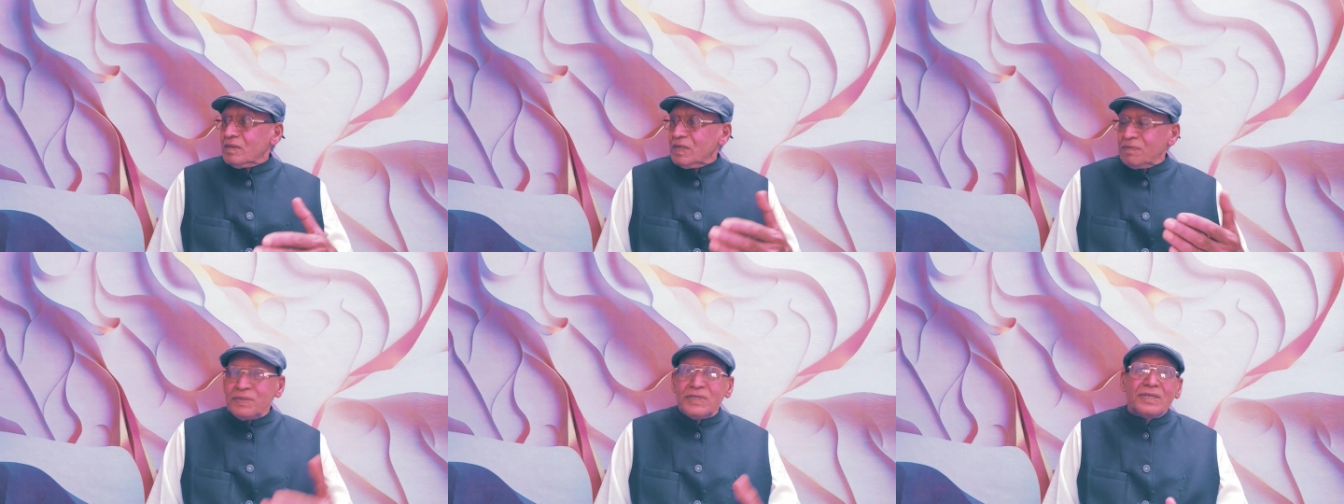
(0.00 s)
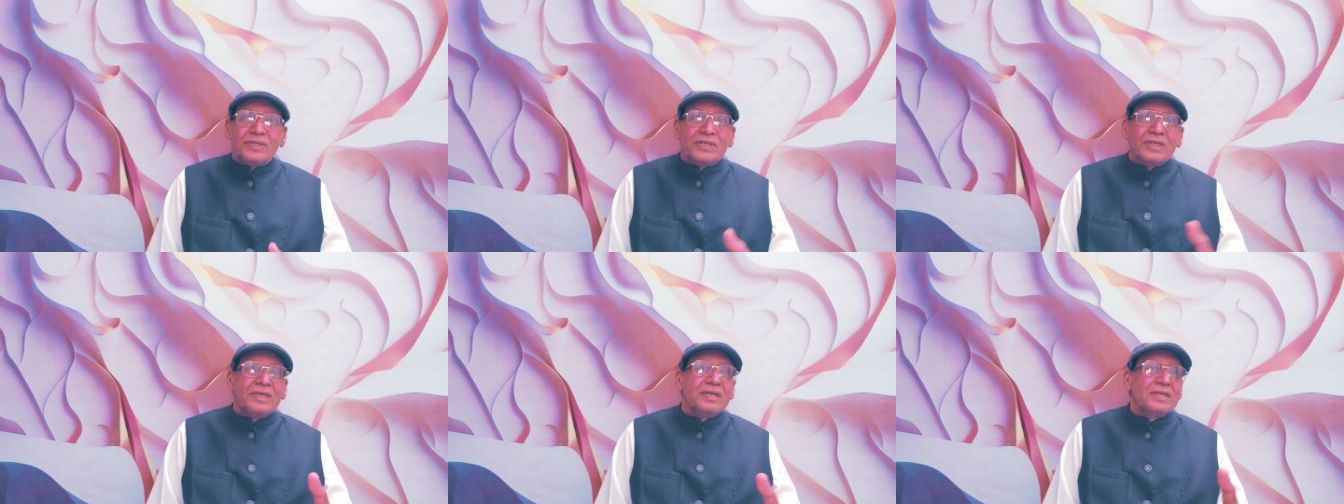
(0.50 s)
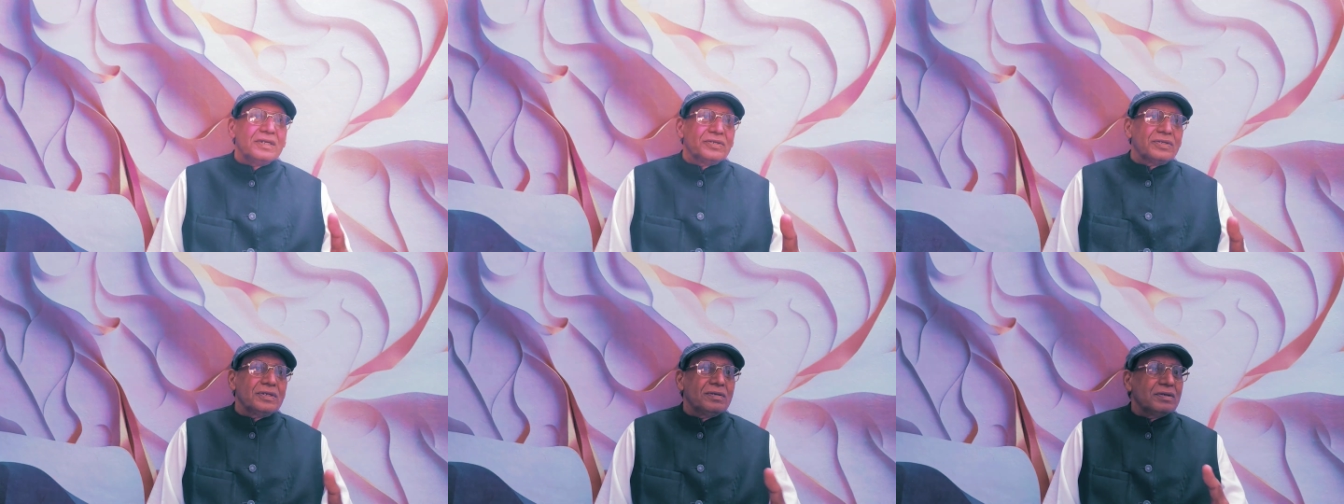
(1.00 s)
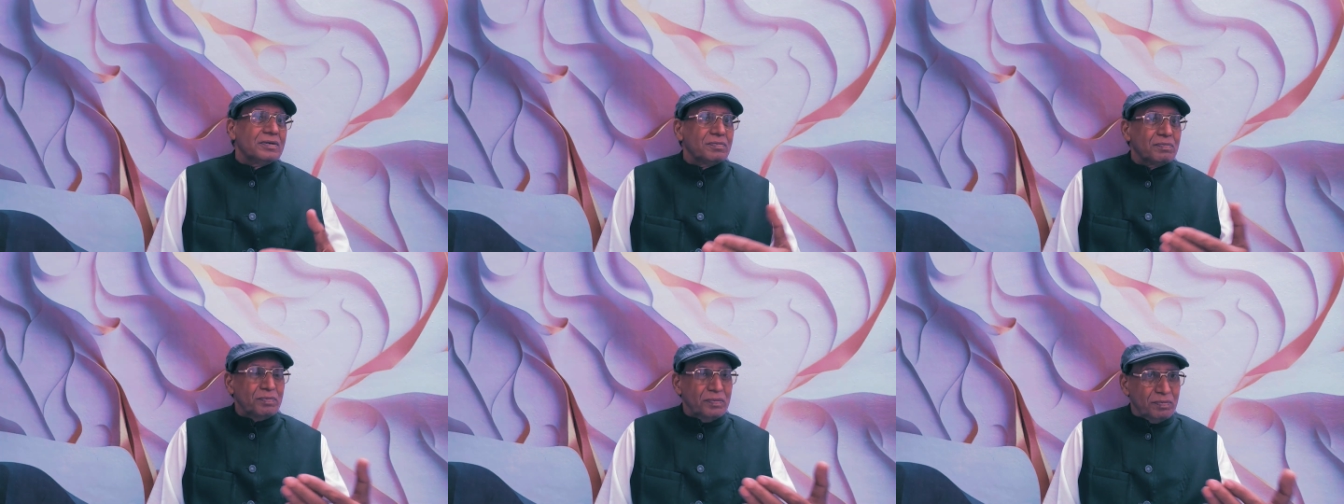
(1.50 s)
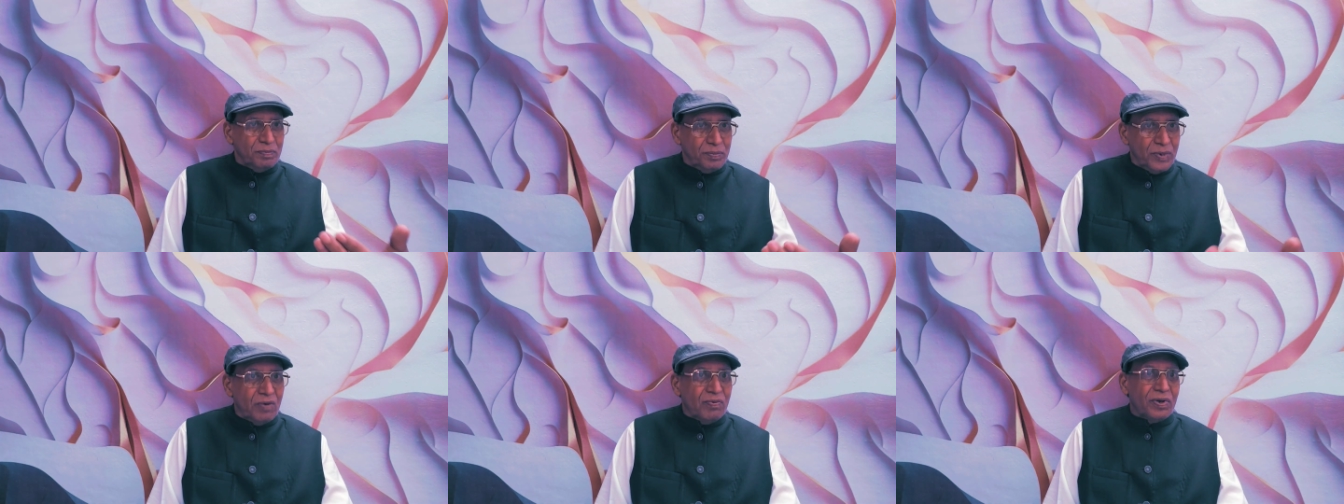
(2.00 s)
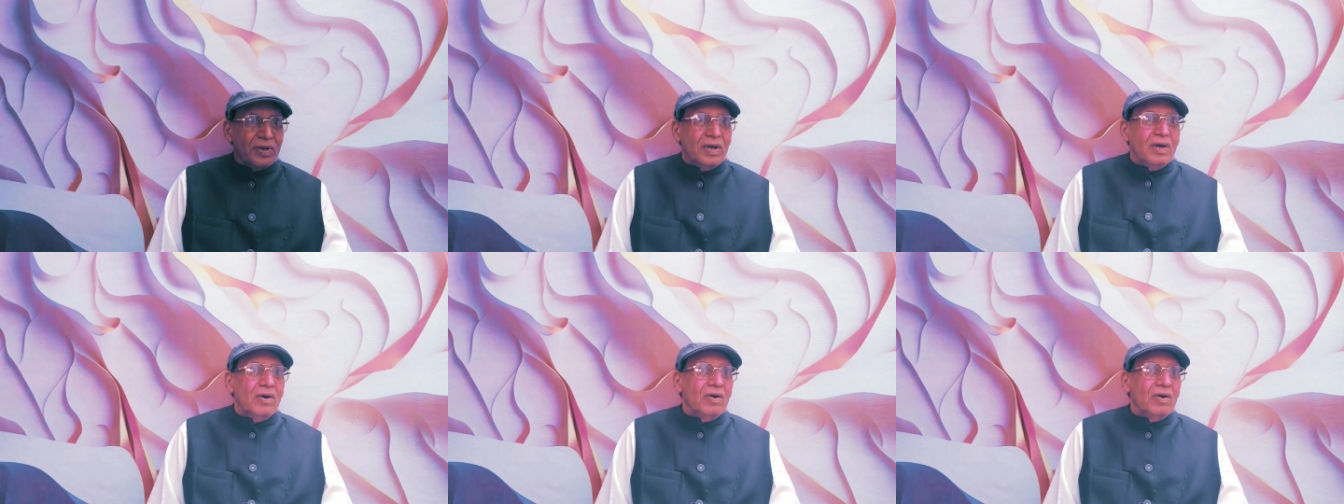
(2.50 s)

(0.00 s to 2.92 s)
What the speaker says: deficiency in his power